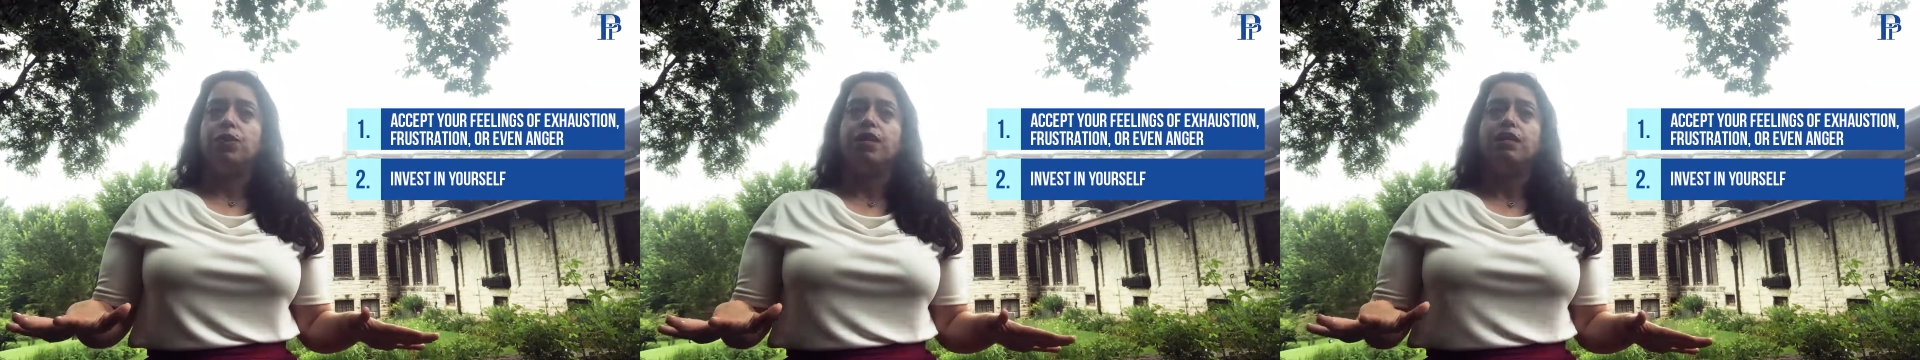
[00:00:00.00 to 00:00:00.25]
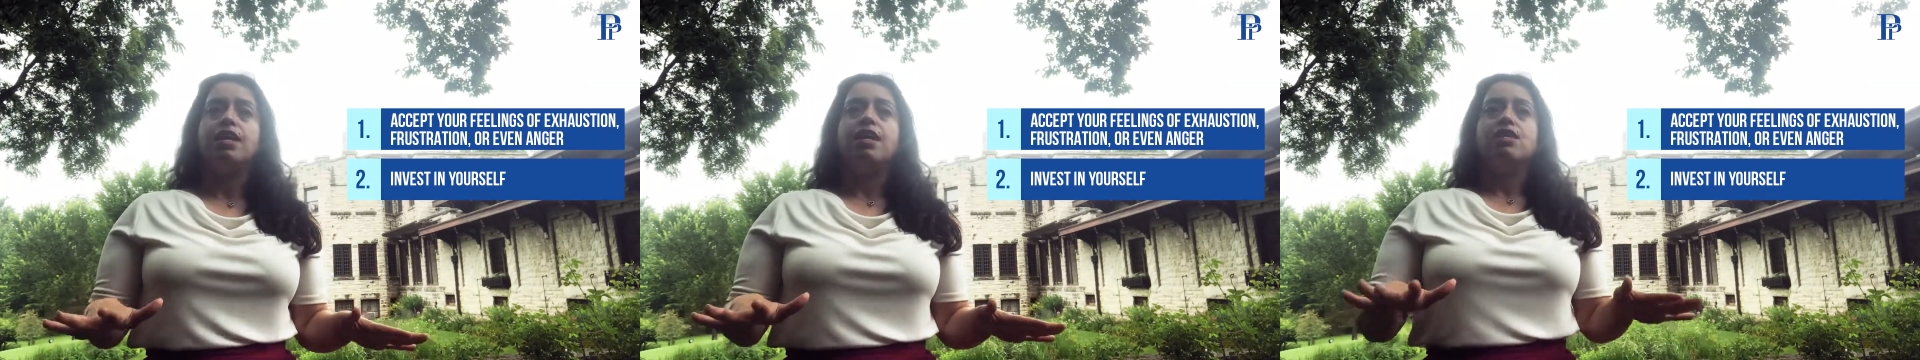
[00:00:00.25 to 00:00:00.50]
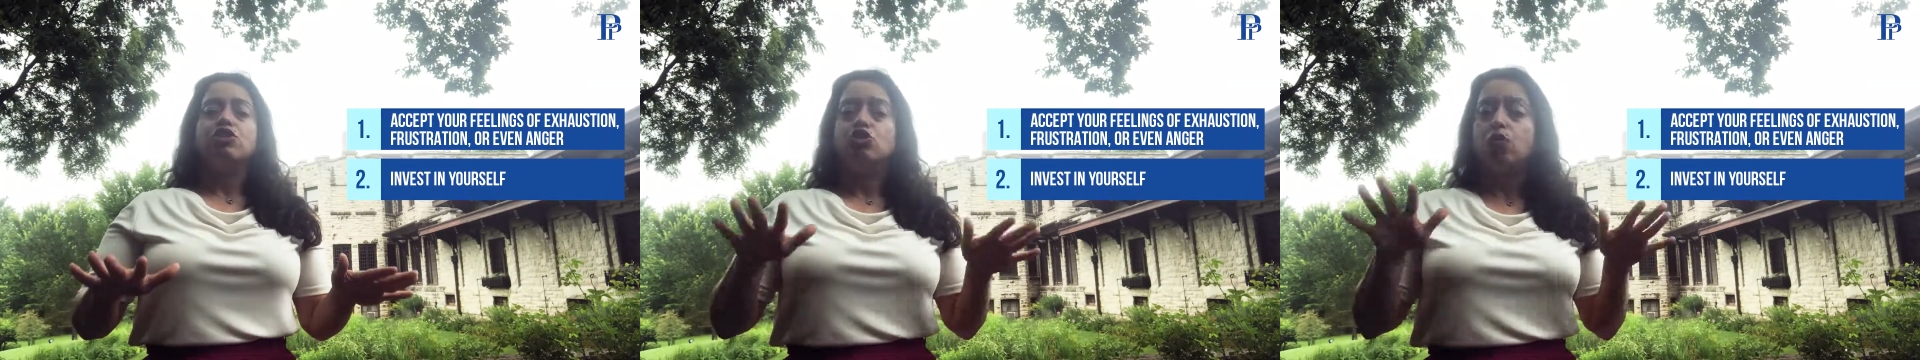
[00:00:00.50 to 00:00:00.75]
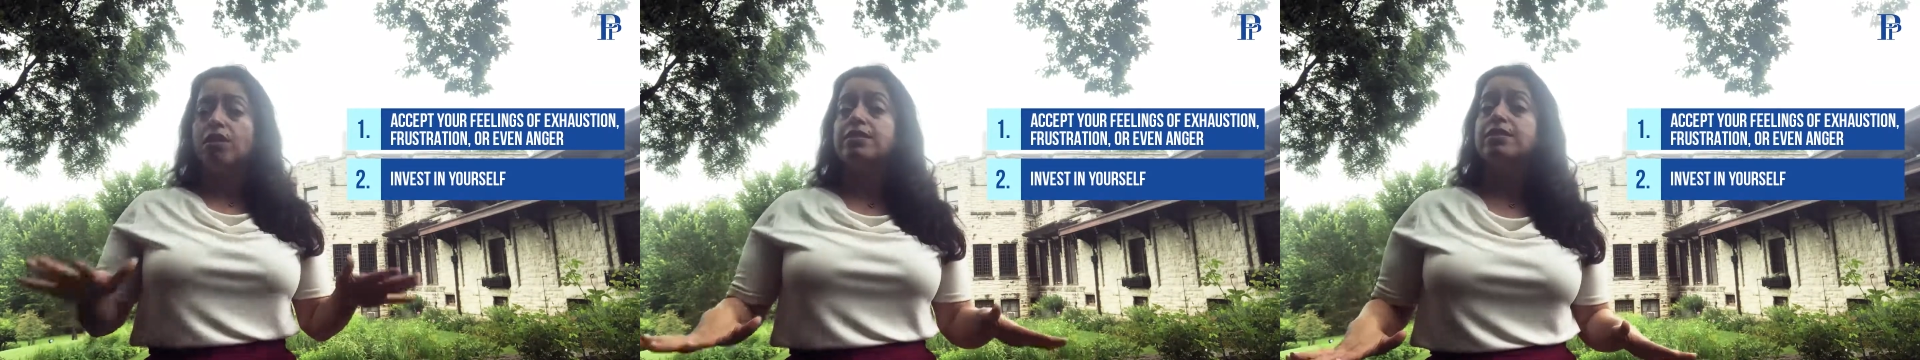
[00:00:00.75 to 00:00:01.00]
with
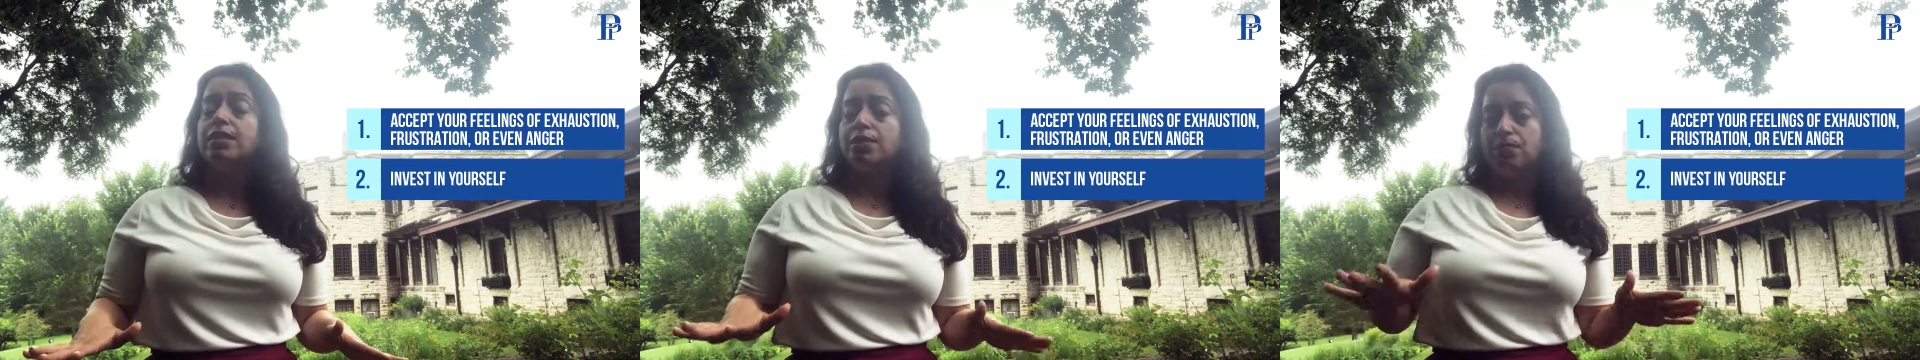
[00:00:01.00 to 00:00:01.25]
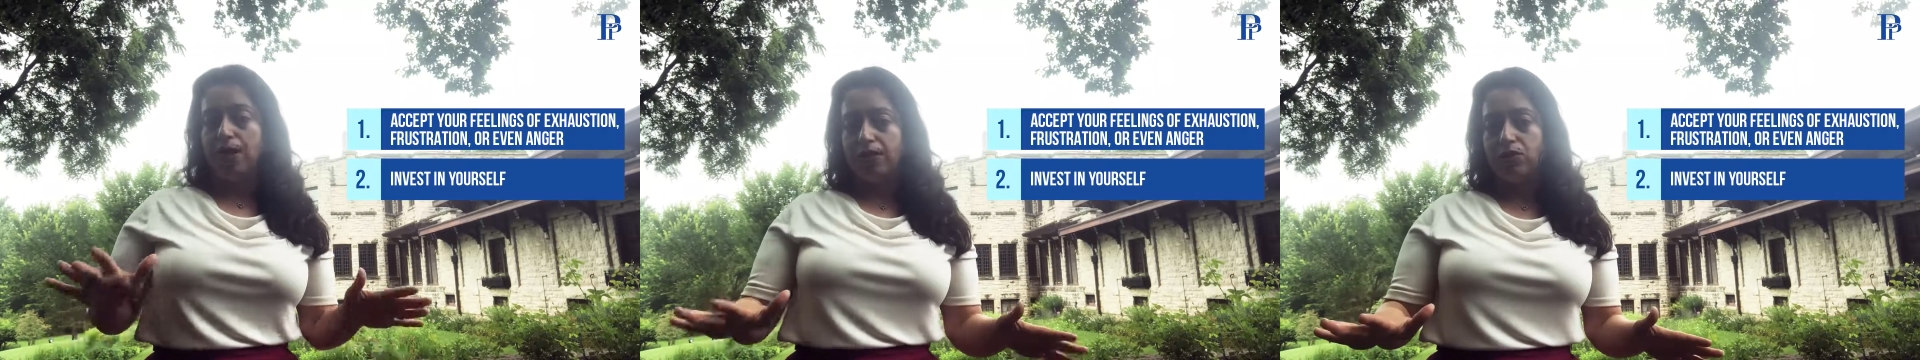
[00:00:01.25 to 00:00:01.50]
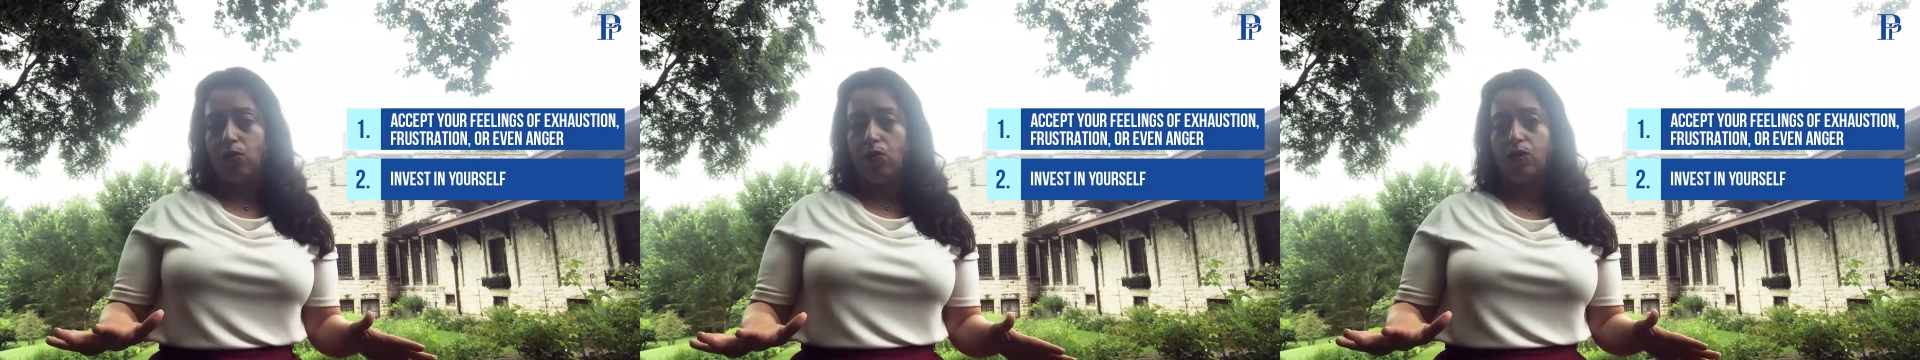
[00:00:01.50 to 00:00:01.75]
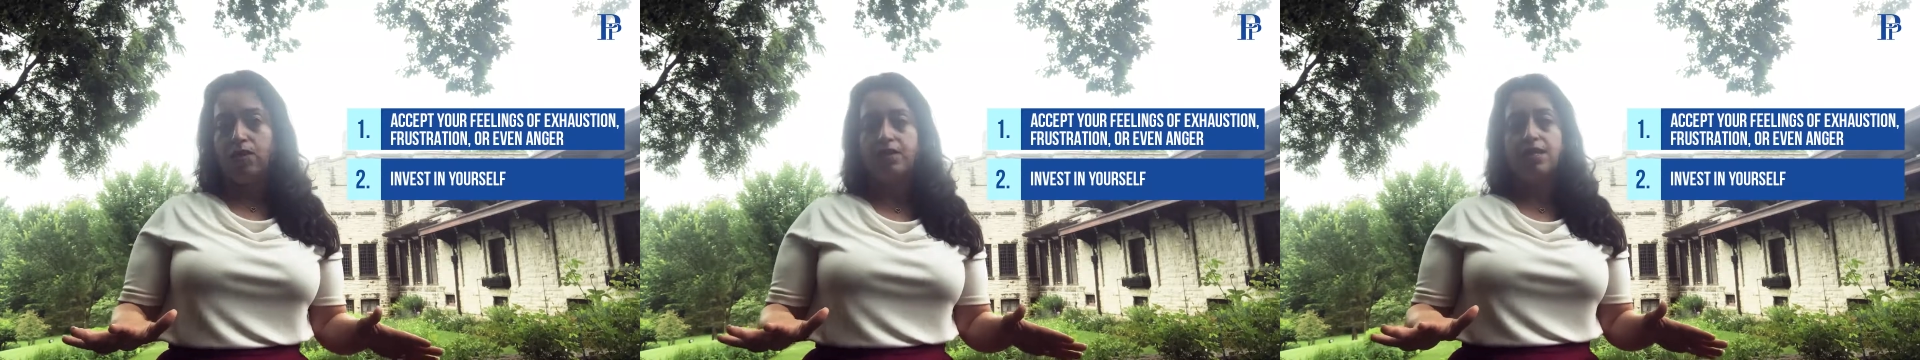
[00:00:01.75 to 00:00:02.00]
trusted
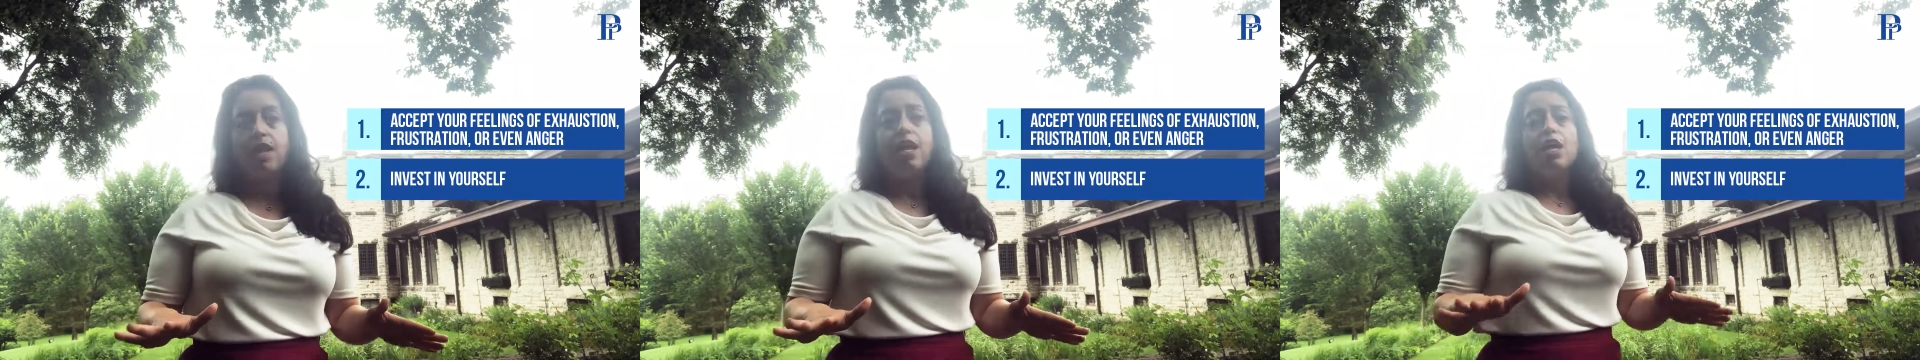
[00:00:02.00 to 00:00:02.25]
mentors.